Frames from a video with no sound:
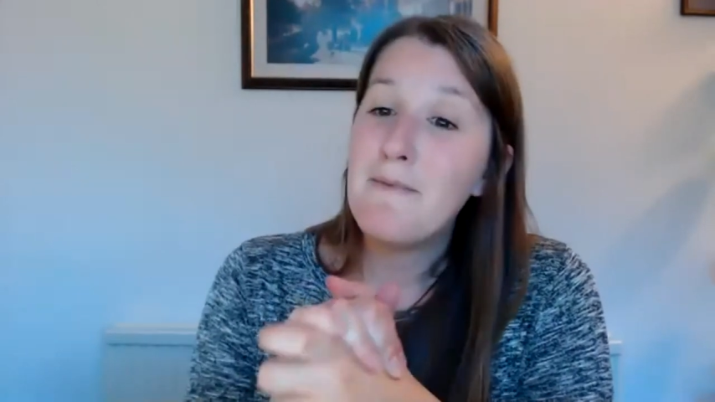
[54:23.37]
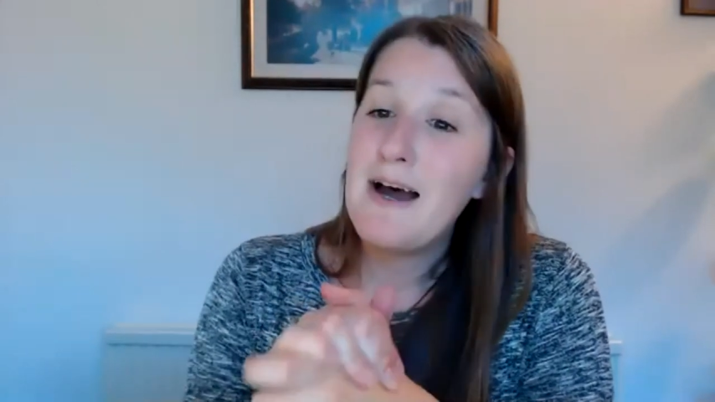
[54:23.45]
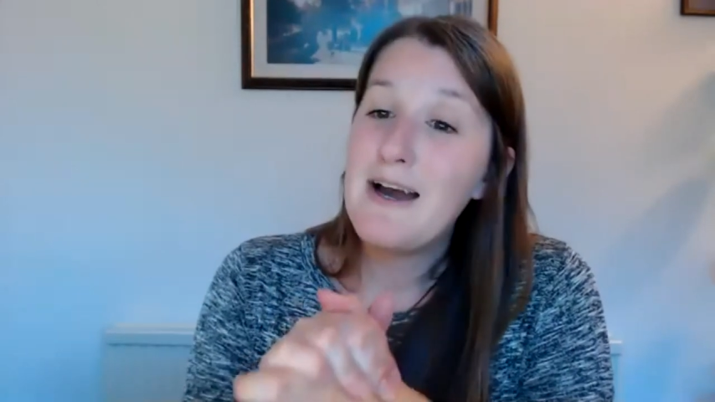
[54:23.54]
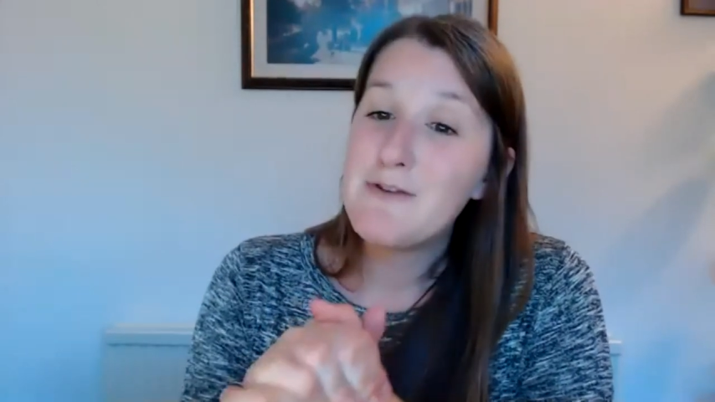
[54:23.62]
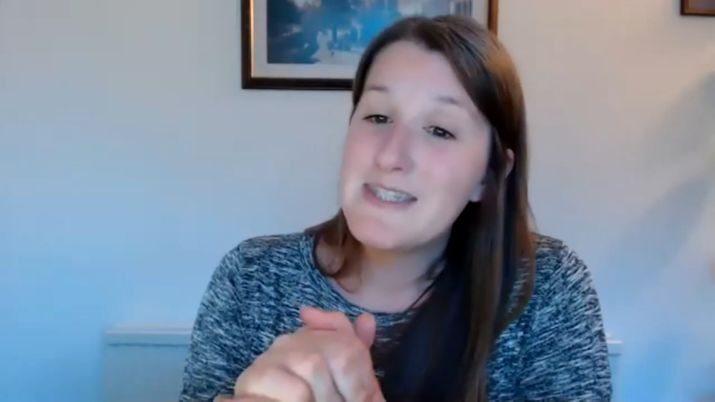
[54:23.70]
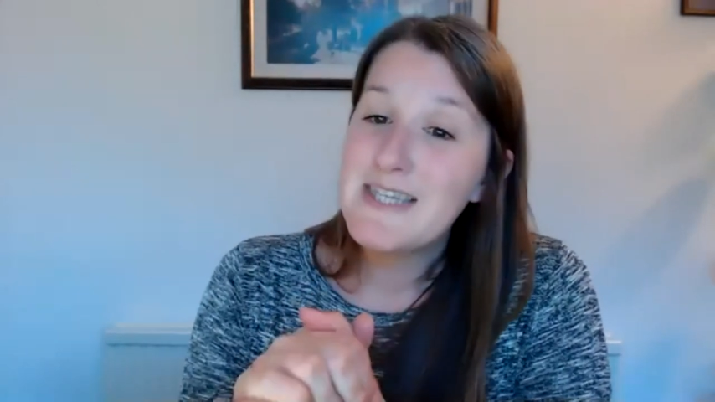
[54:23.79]

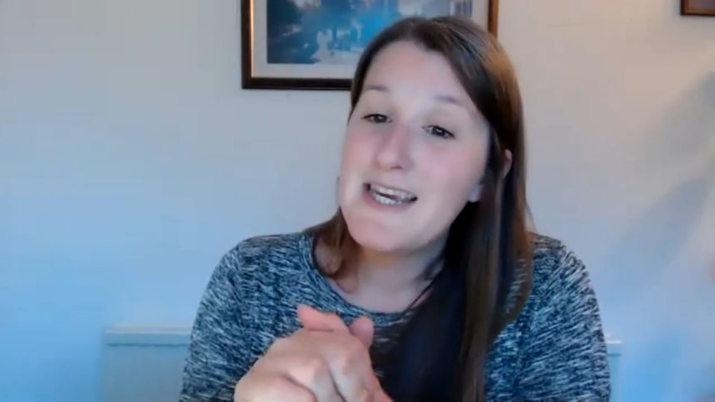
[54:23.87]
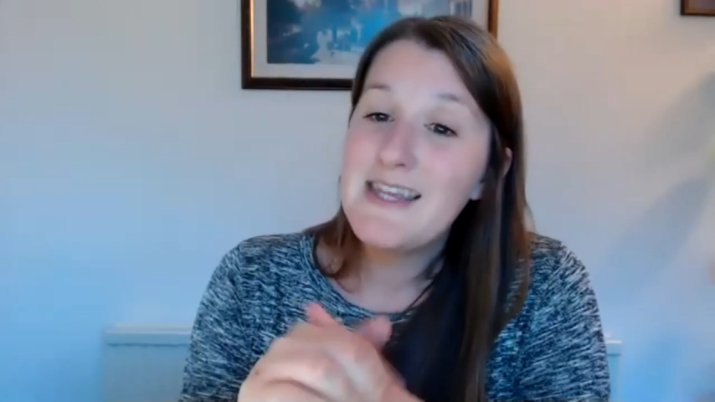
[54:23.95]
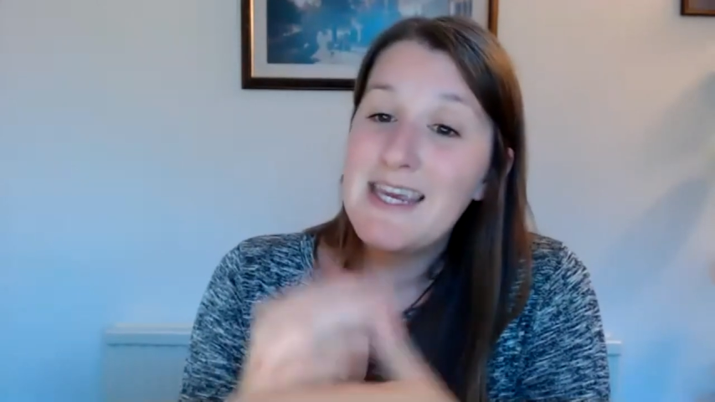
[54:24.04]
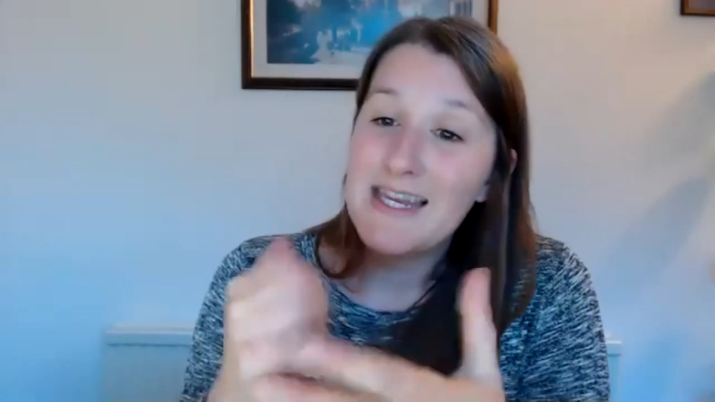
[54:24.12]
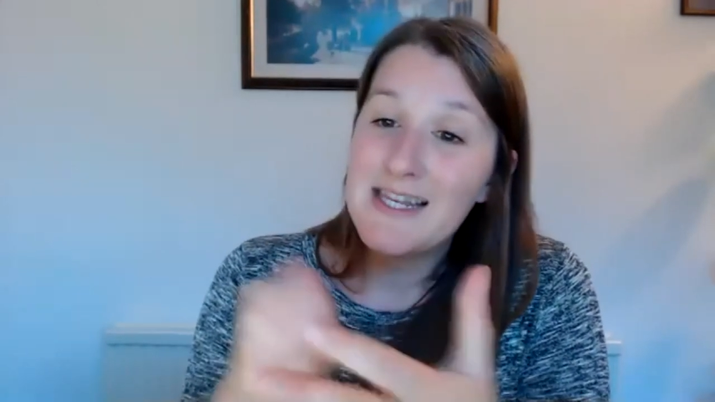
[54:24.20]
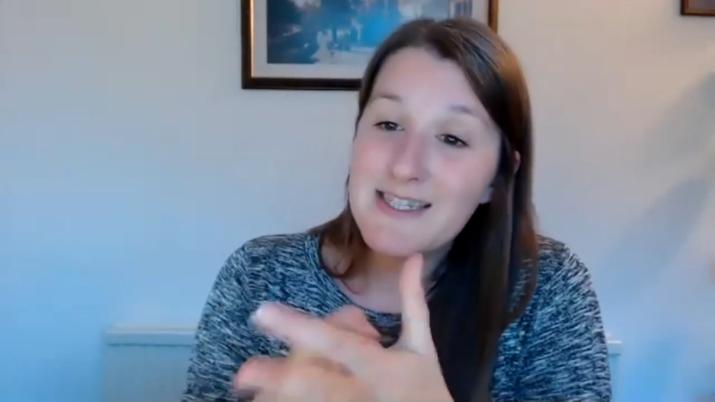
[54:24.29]
I would say
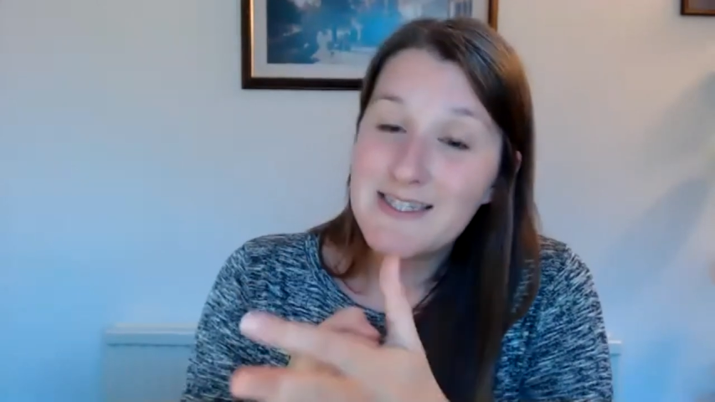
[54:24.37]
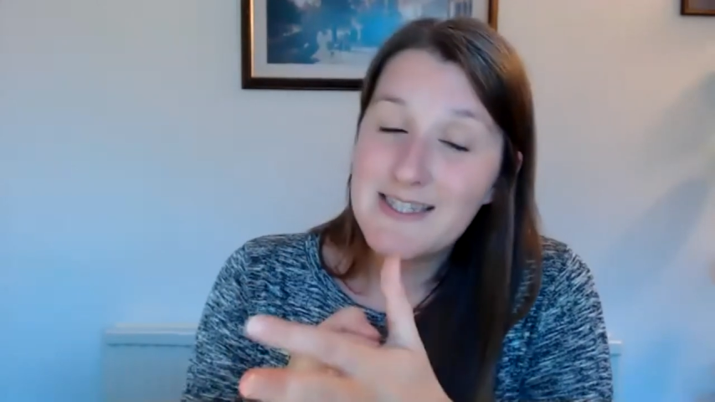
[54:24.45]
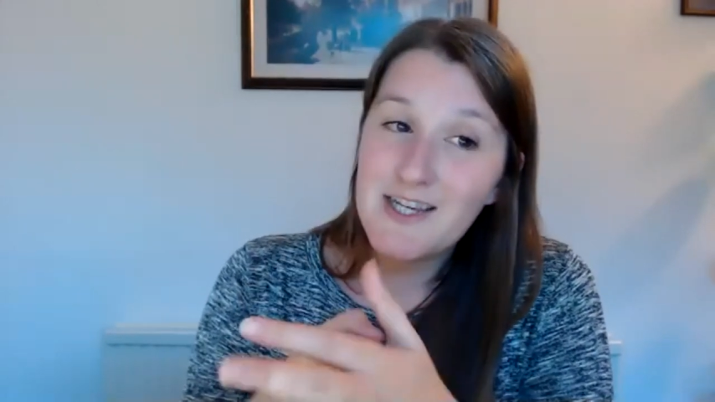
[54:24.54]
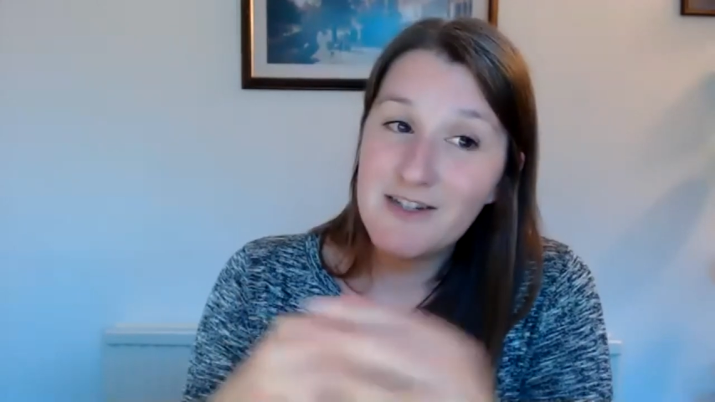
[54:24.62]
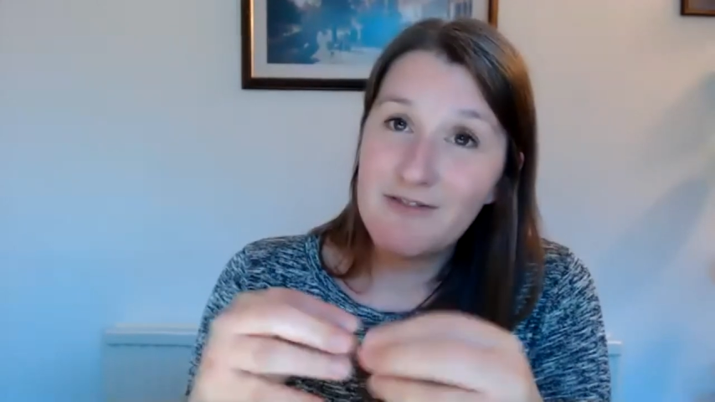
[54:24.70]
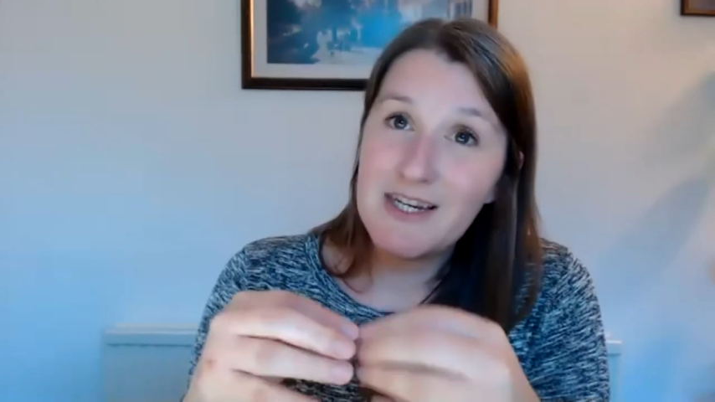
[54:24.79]
the
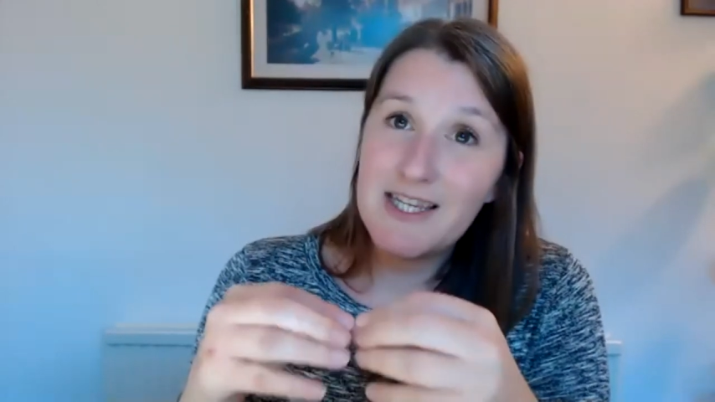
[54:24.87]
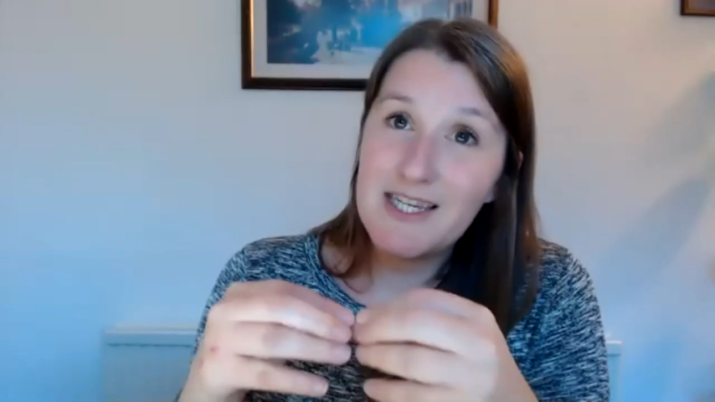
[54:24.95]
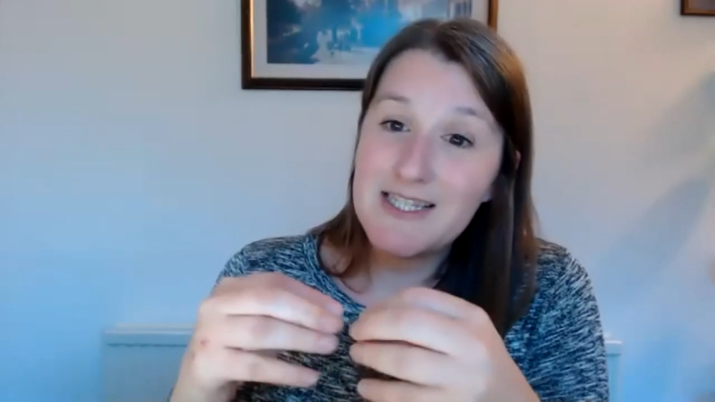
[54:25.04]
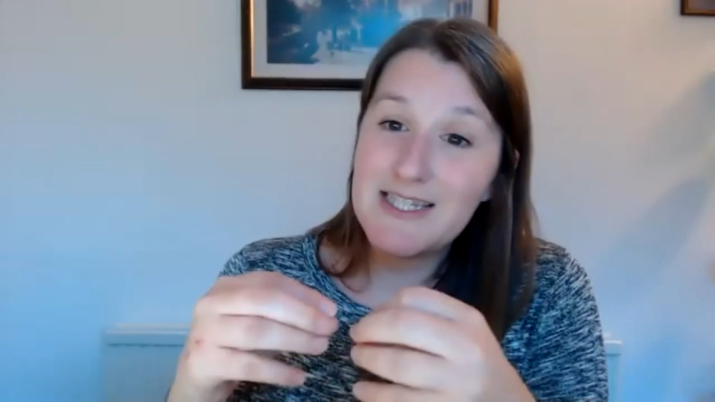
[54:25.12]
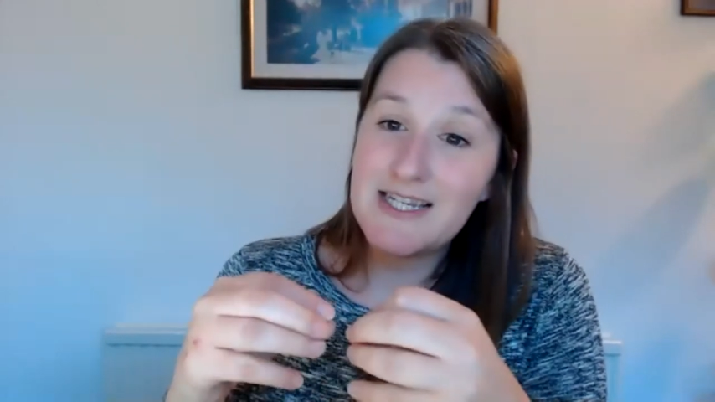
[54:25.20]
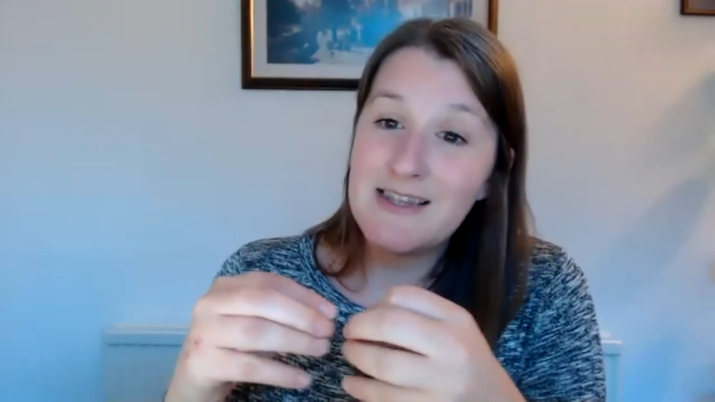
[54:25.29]
intersection really
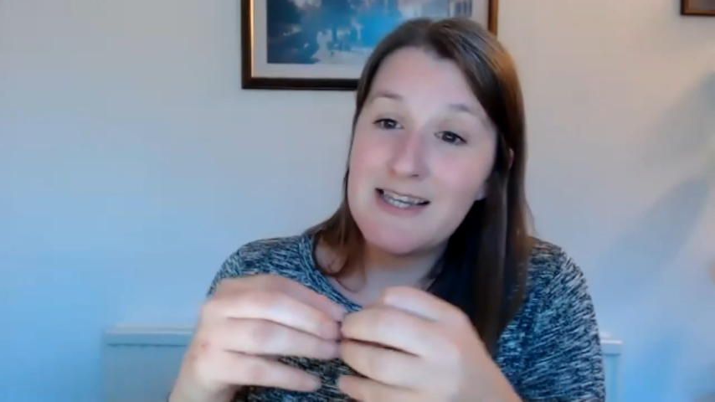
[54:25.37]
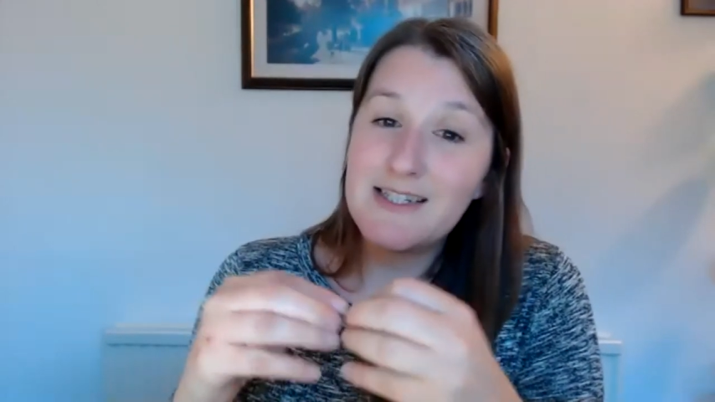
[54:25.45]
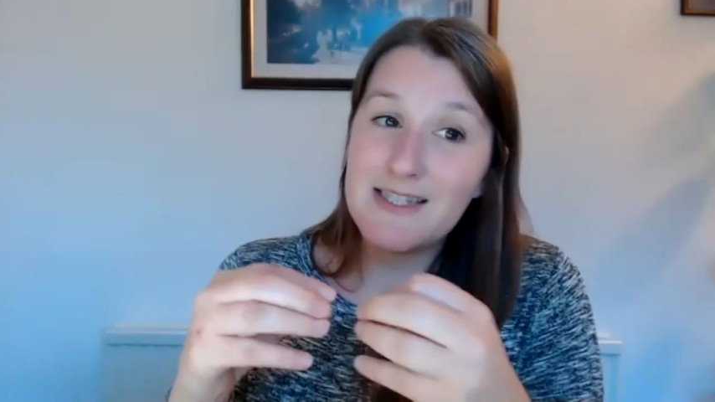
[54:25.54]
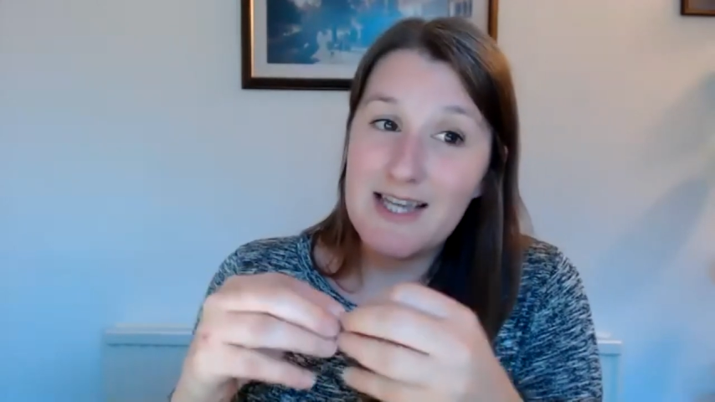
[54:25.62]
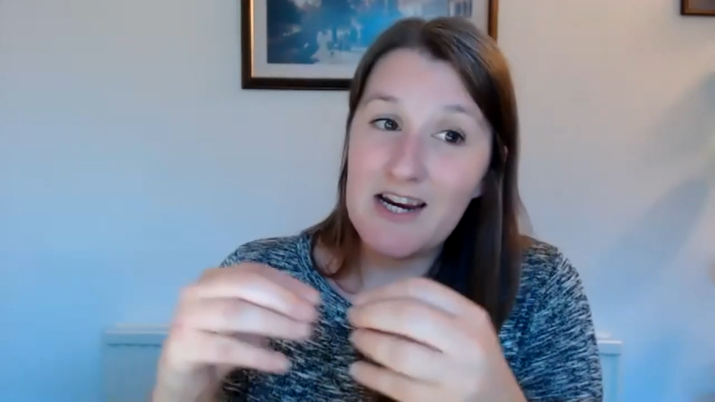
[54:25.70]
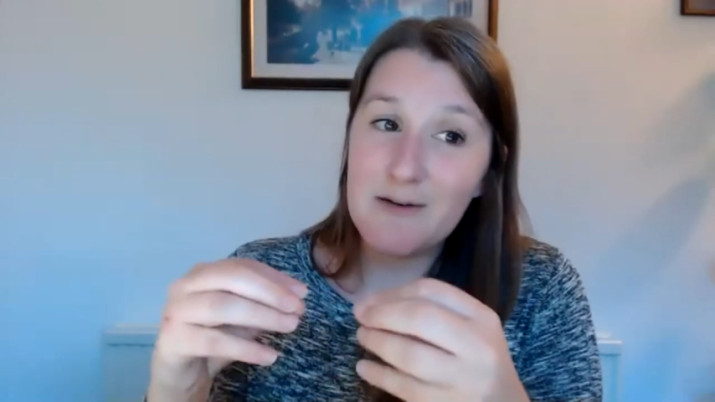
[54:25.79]
is in that
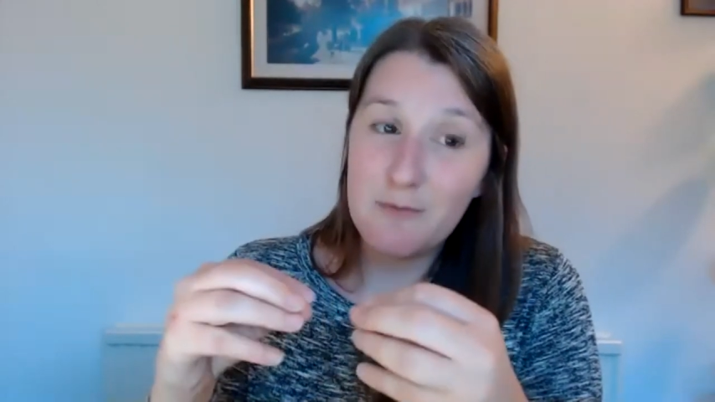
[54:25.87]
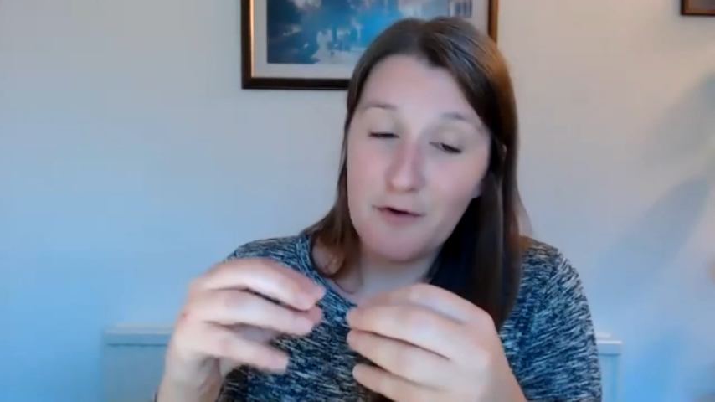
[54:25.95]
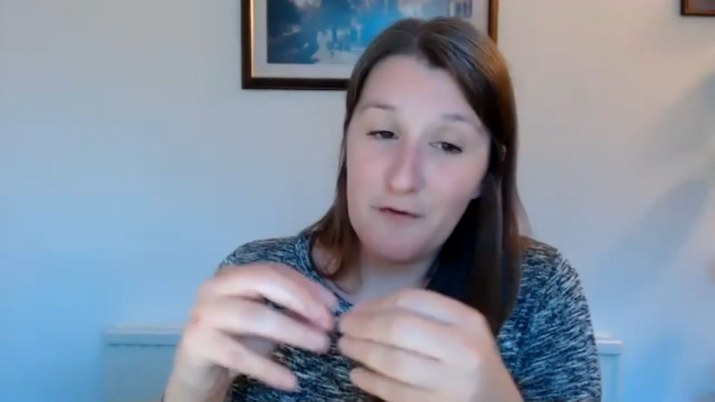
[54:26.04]
desirable